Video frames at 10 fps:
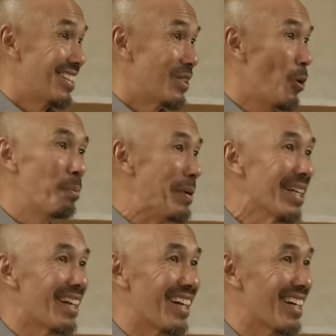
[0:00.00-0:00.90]
Don't
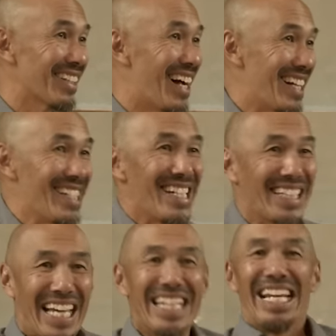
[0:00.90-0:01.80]
be like, God
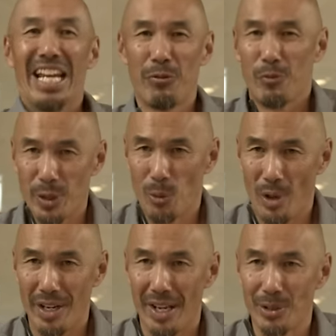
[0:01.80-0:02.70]
isn't like
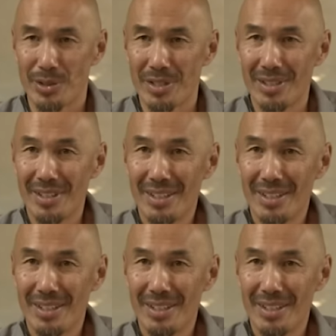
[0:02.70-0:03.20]
everyone else.